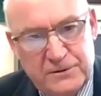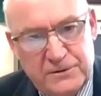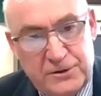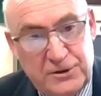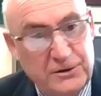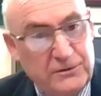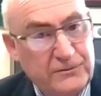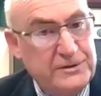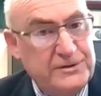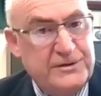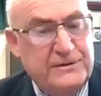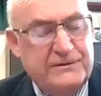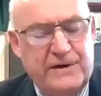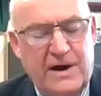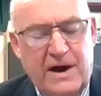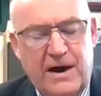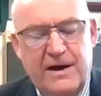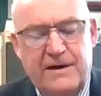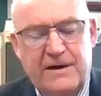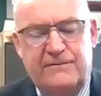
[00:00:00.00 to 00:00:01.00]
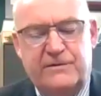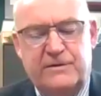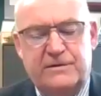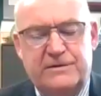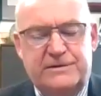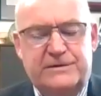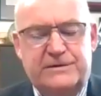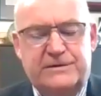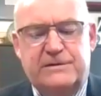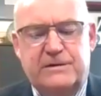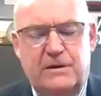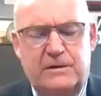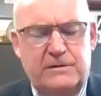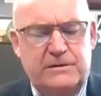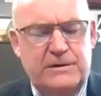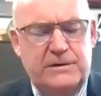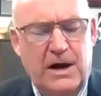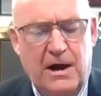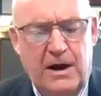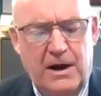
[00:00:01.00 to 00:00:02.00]
children survive versus
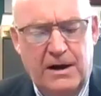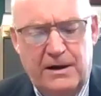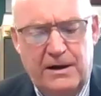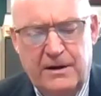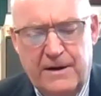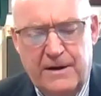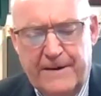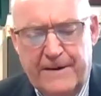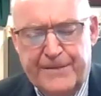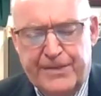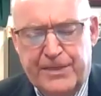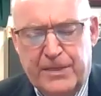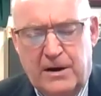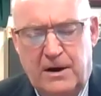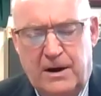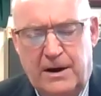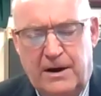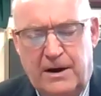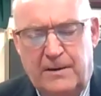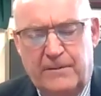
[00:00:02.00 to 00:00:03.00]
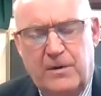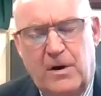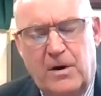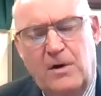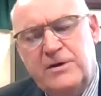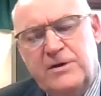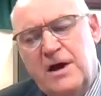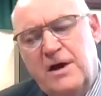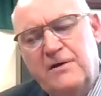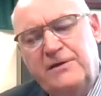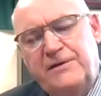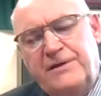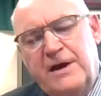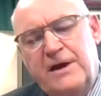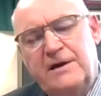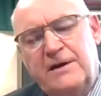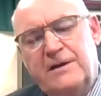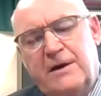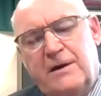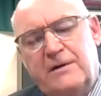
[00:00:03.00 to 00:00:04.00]
die. The other
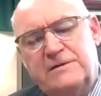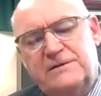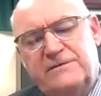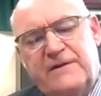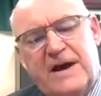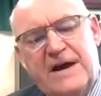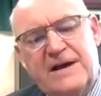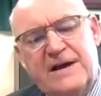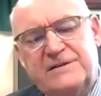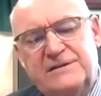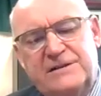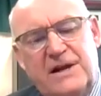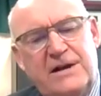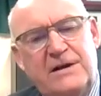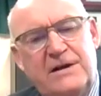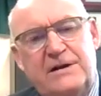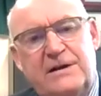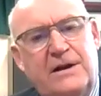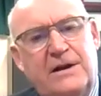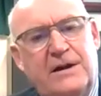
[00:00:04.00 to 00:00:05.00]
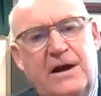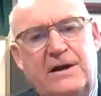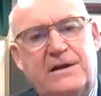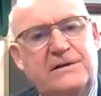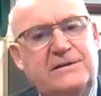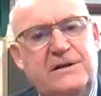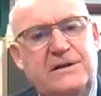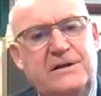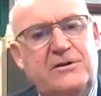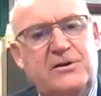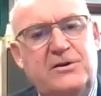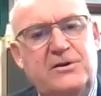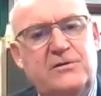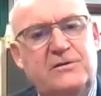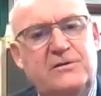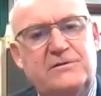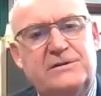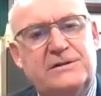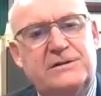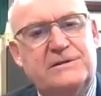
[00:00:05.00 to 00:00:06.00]
thing that's fascinating, and I continue to
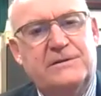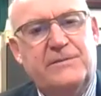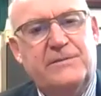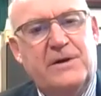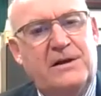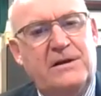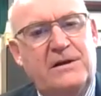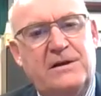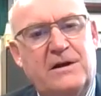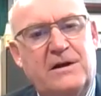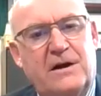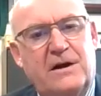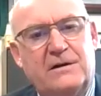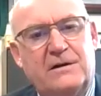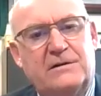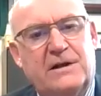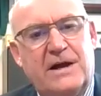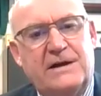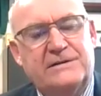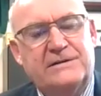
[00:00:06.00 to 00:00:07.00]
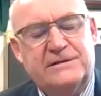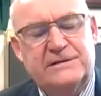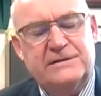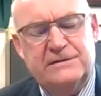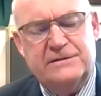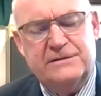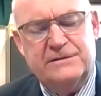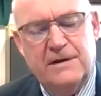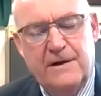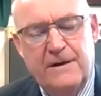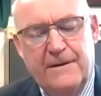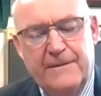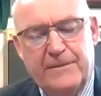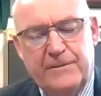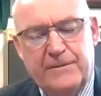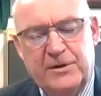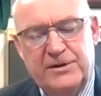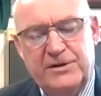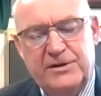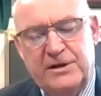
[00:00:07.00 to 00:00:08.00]
use this in my econ classes,
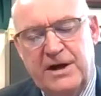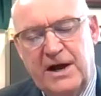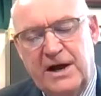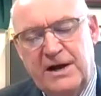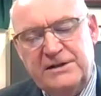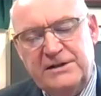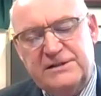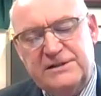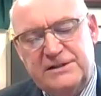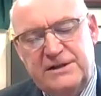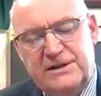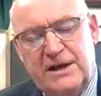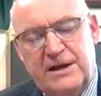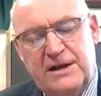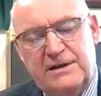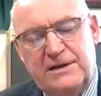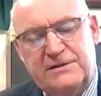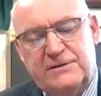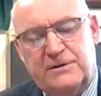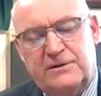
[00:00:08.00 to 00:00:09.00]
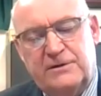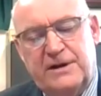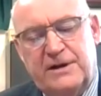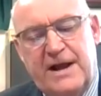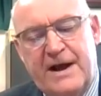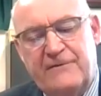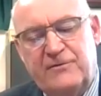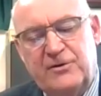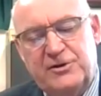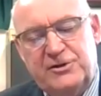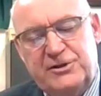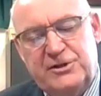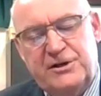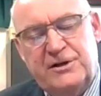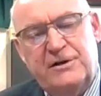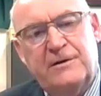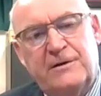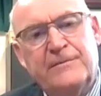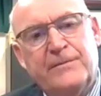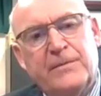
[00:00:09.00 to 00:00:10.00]
but in the United States, on an average
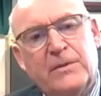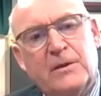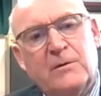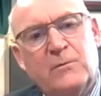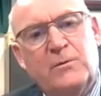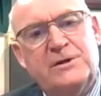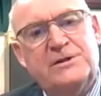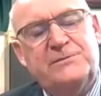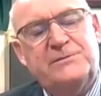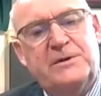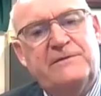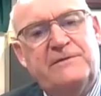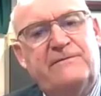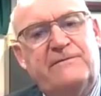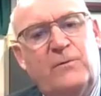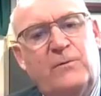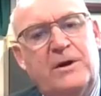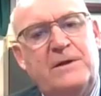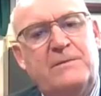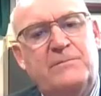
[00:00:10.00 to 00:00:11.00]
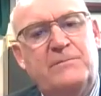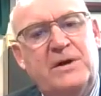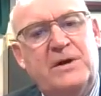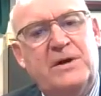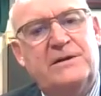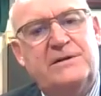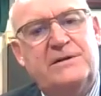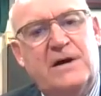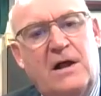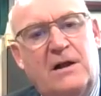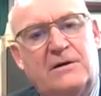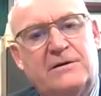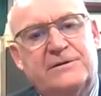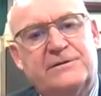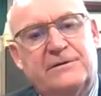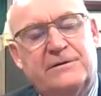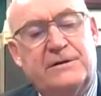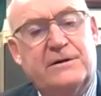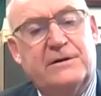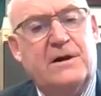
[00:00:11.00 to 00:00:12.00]
year, we spend $40 billion
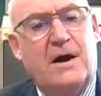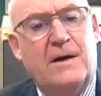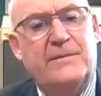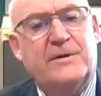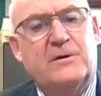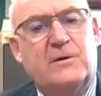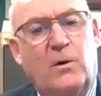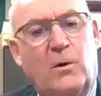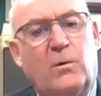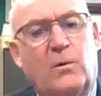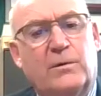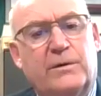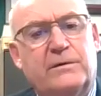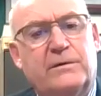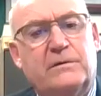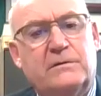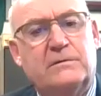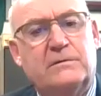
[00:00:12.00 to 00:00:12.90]
on the common cold.